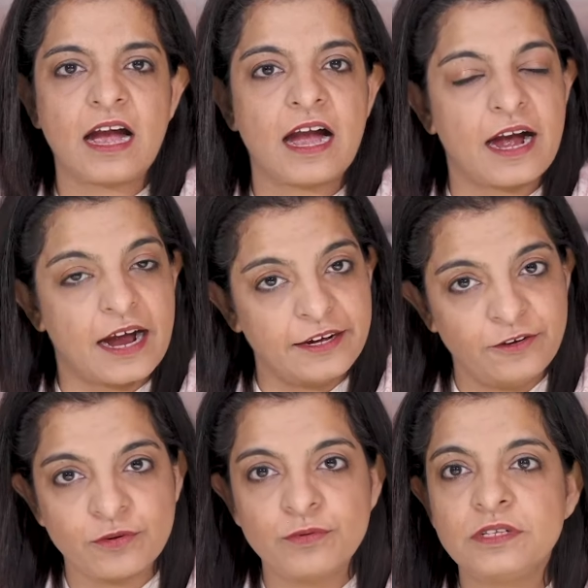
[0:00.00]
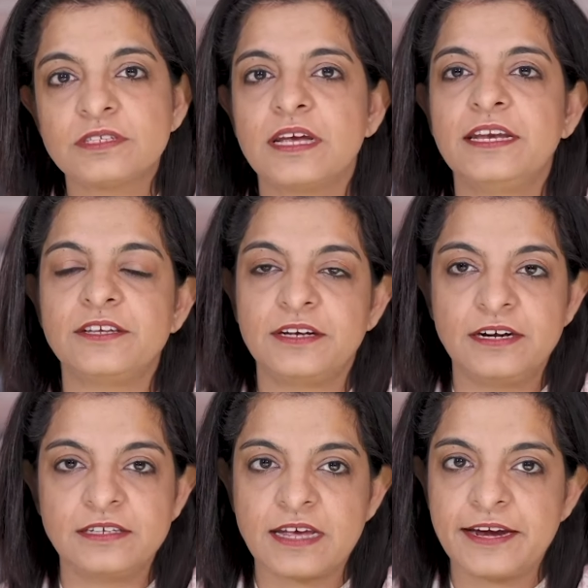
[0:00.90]
and rules interior
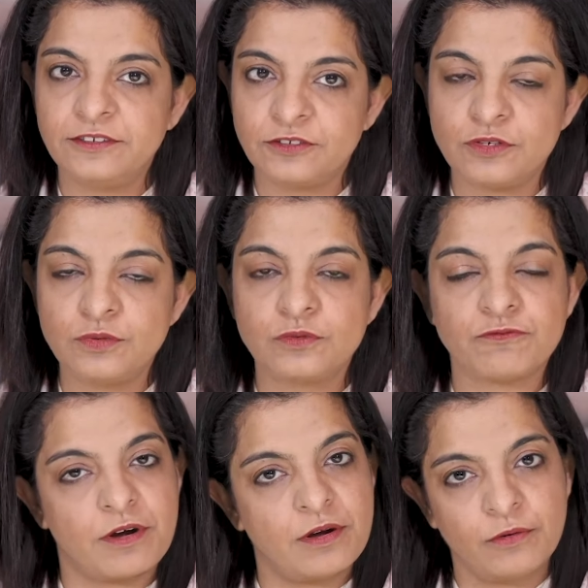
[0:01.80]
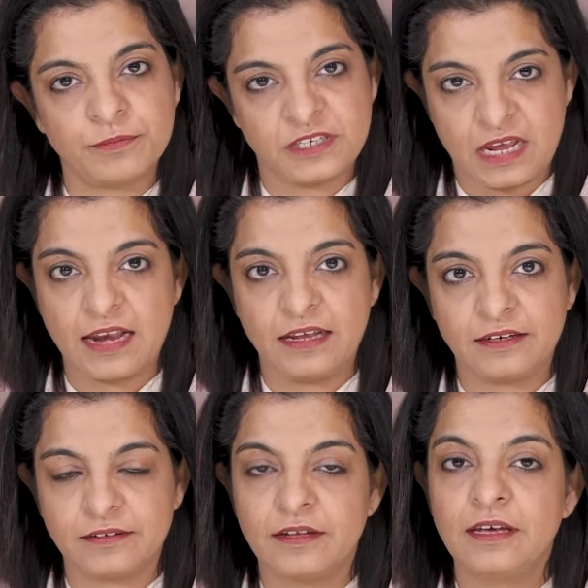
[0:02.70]
designers use for home
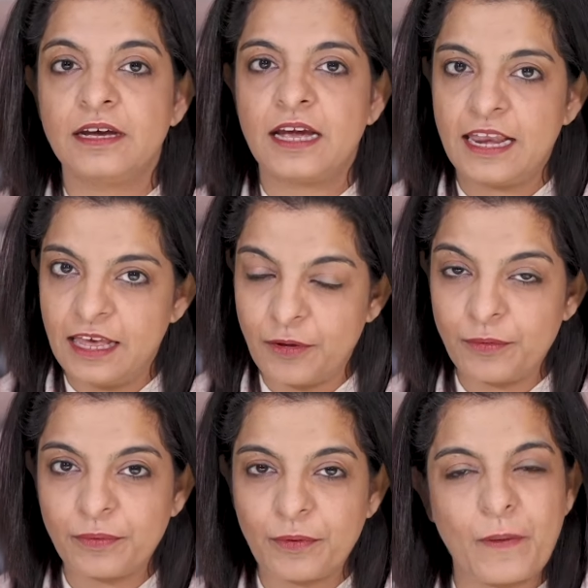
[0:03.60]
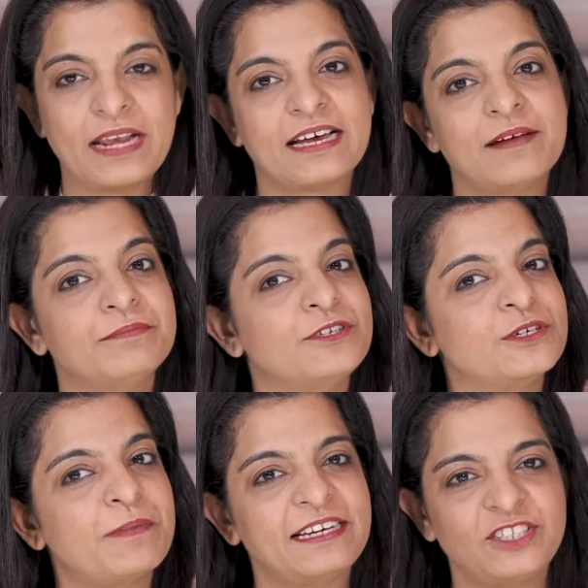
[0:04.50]
styling. Hello, welcome
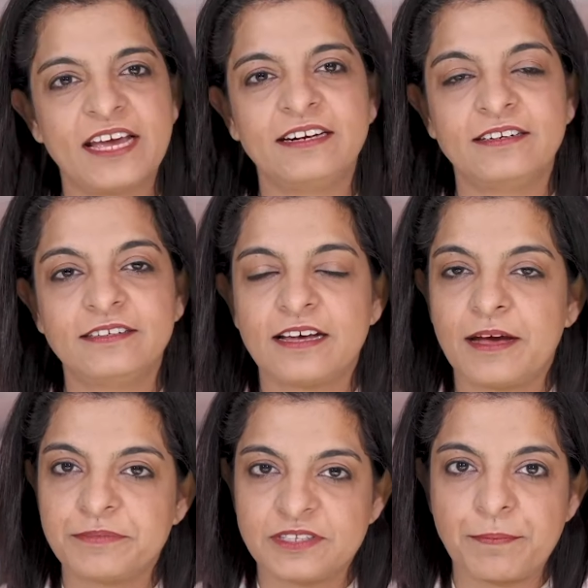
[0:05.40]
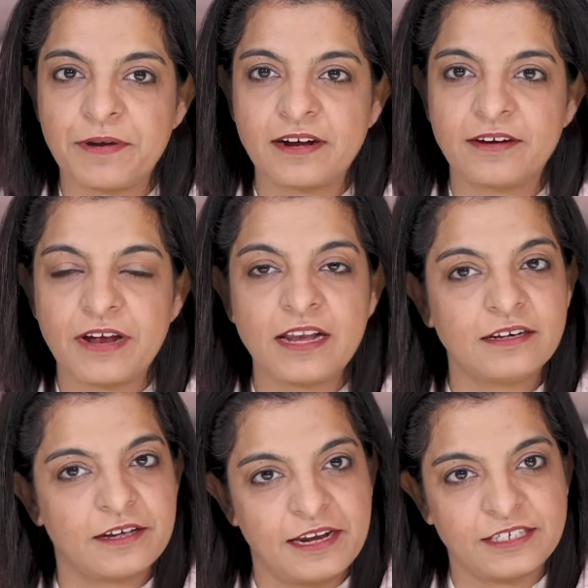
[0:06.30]
to my channel. I'm Sapna
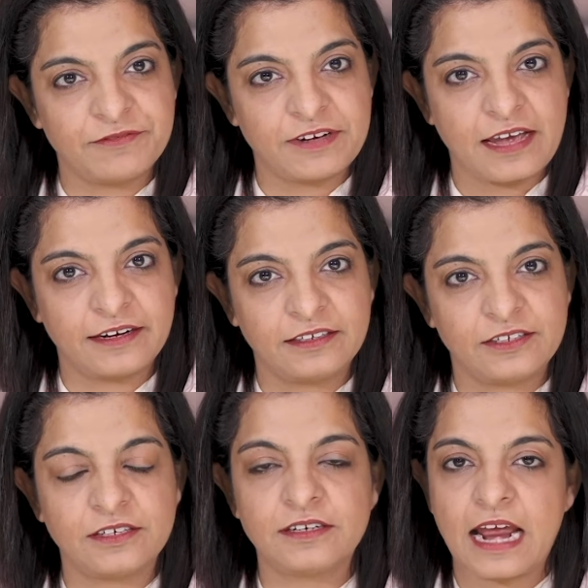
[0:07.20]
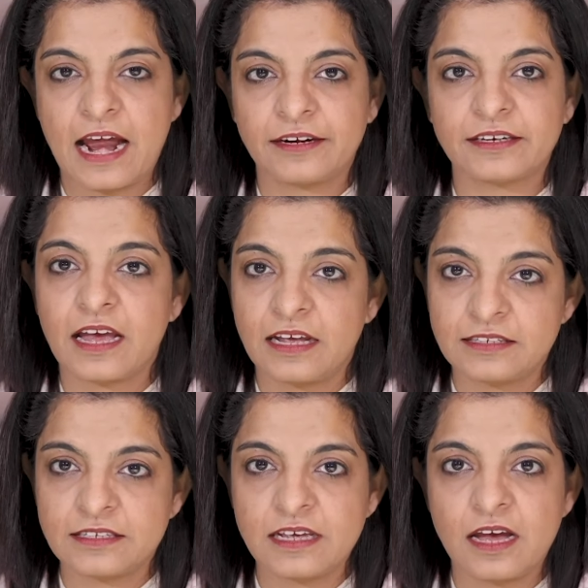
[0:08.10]
Agarwal, Creative Director at
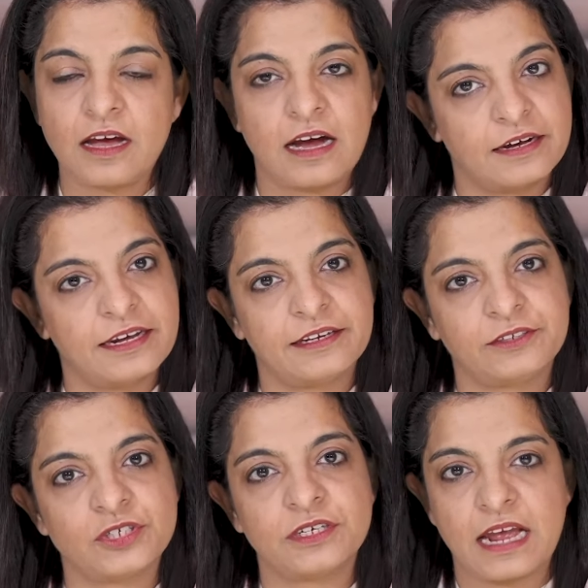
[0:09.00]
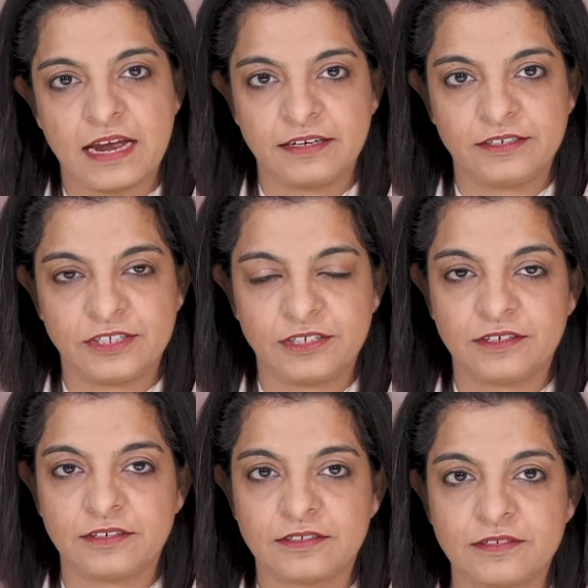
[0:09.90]
ANSA Architecture and
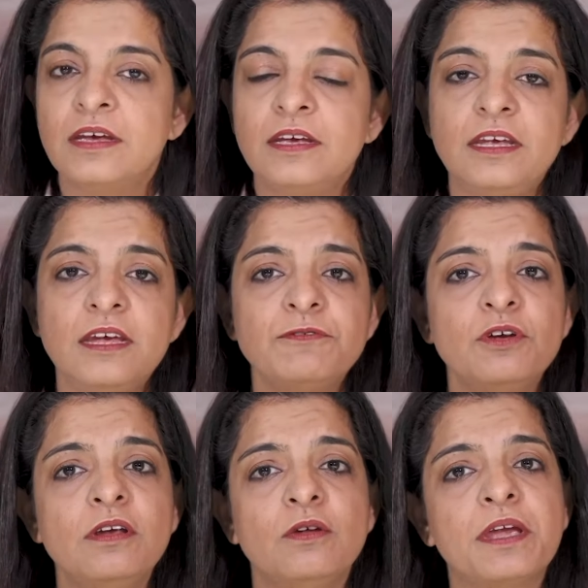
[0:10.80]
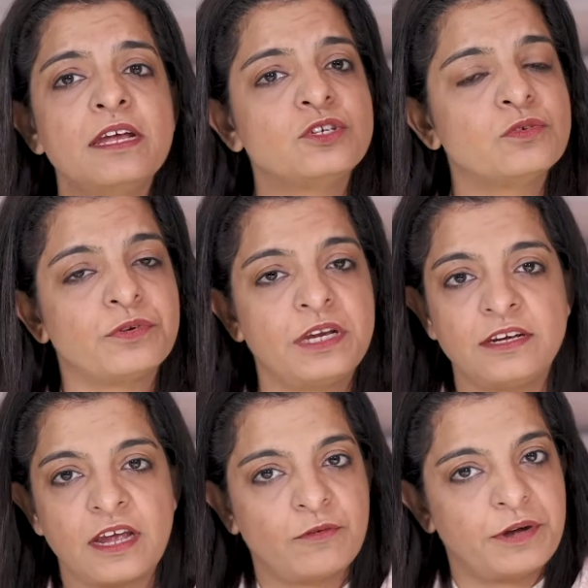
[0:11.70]
Interiors. If you're looking to
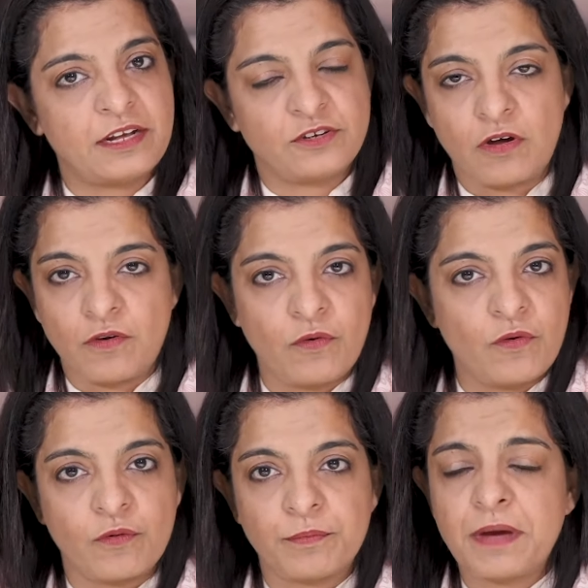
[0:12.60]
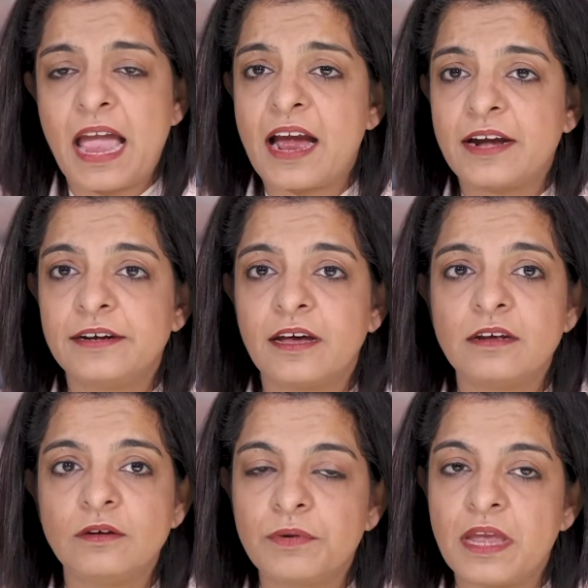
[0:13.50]
redecorate your home and are
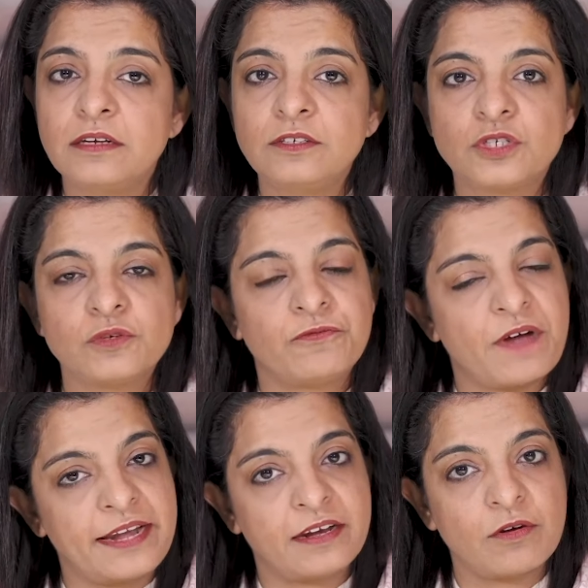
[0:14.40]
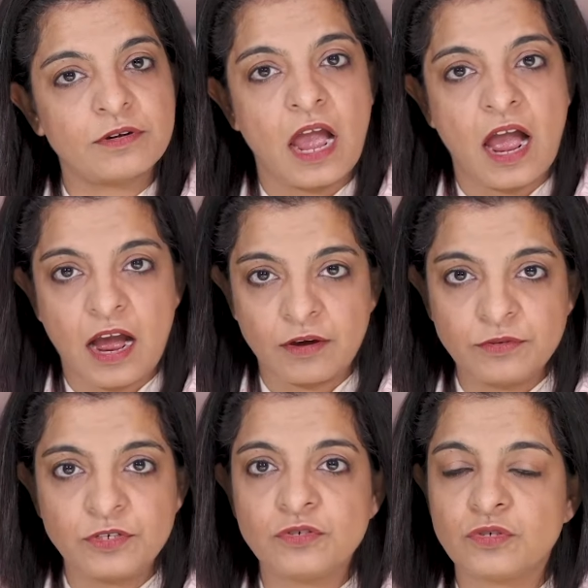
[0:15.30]
looking to find out
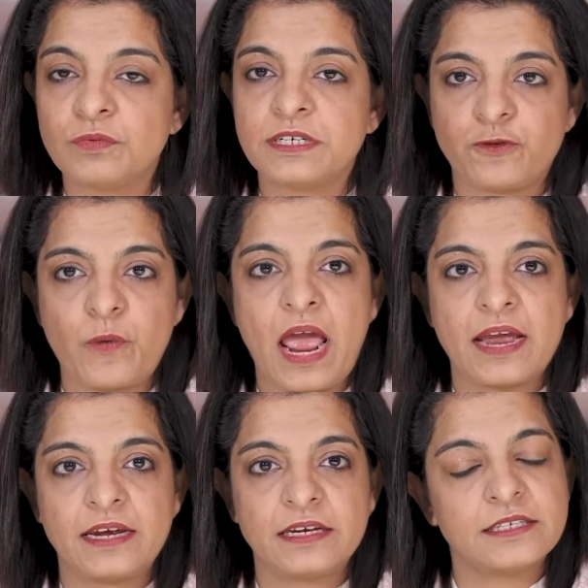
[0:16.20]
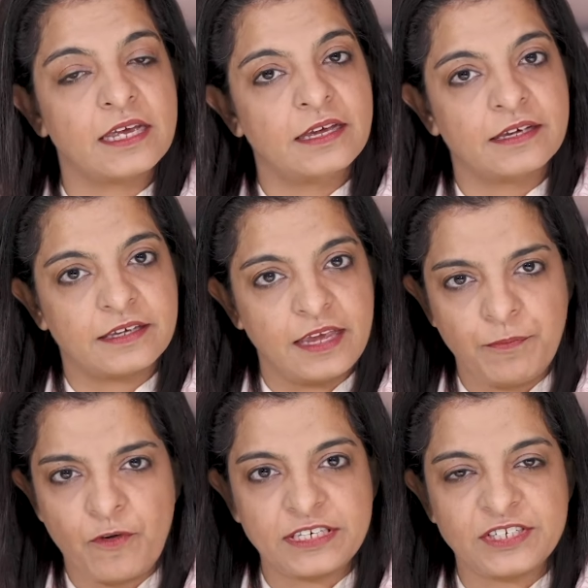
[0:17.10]
how to do it right, keep
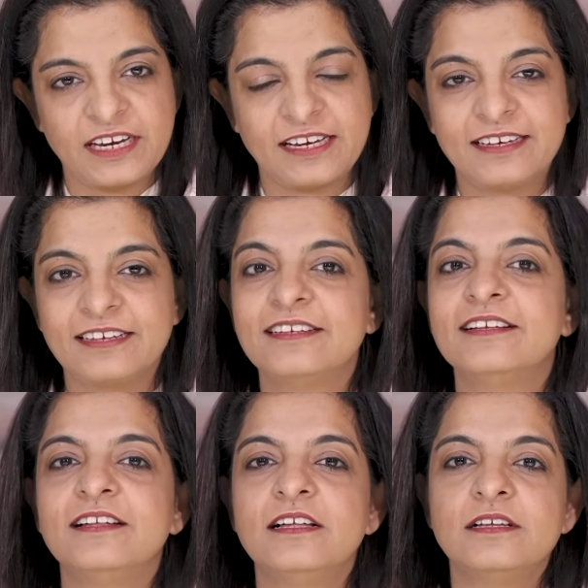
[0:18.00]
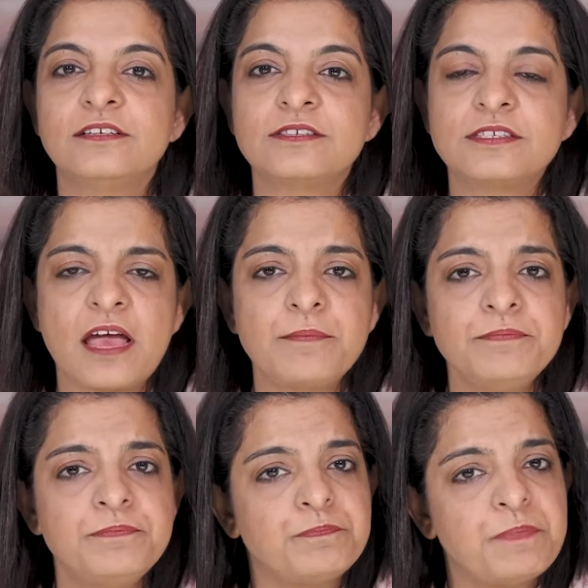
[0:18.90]
watching.
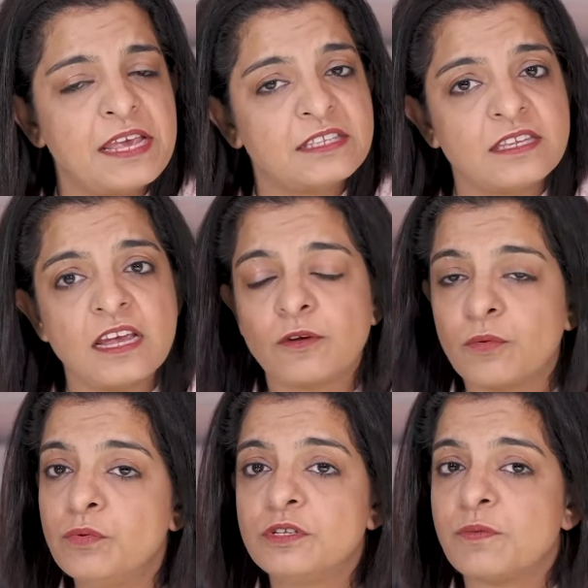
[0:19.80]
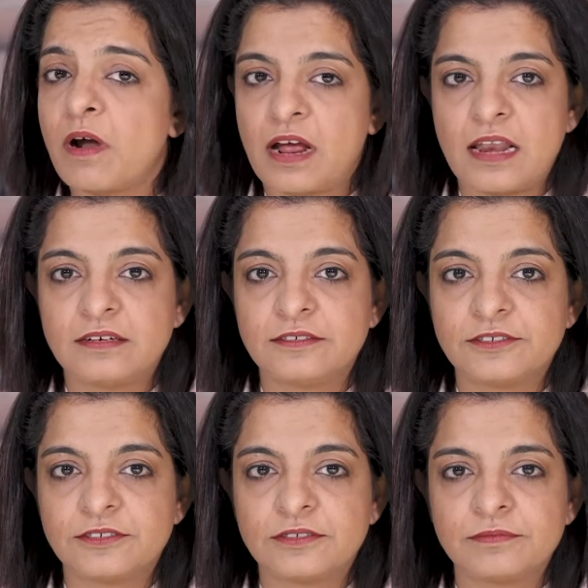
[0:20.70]
Some basic rules for
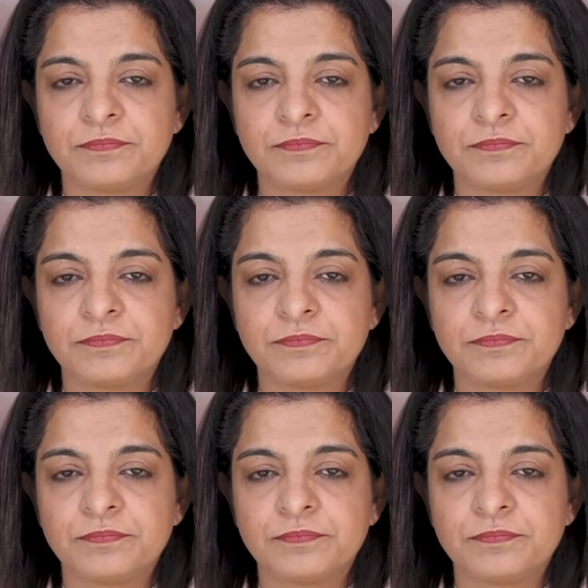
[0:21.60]
colors.